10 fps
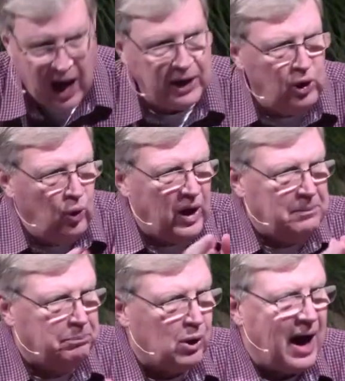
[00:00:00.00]
who had
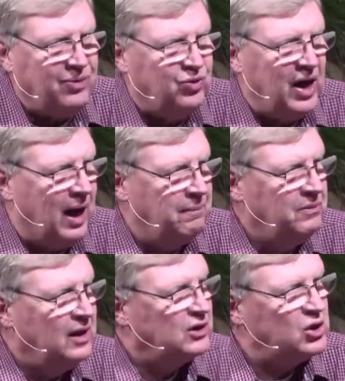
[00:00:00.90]
brought them
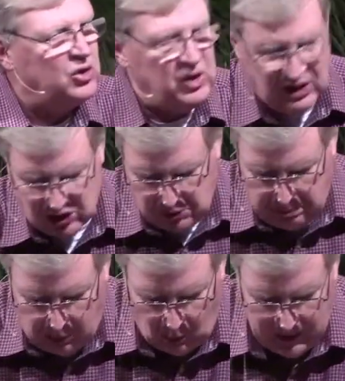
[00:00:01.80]
to this
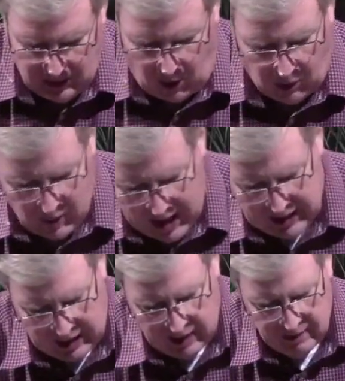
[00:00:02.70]
point already,
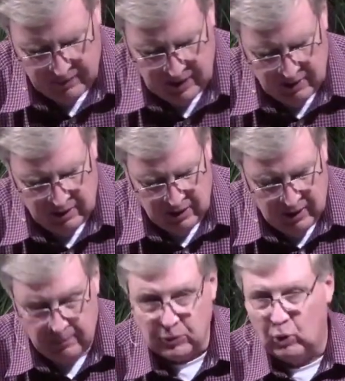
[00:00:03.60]

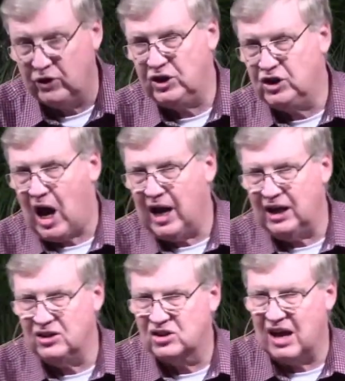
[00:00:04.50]
where the
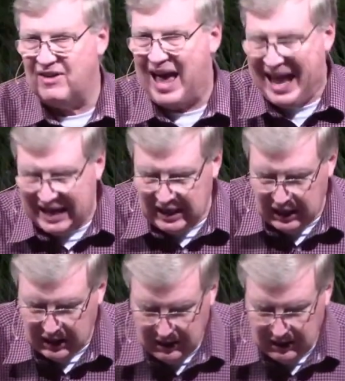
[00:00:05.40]
giants of Anak,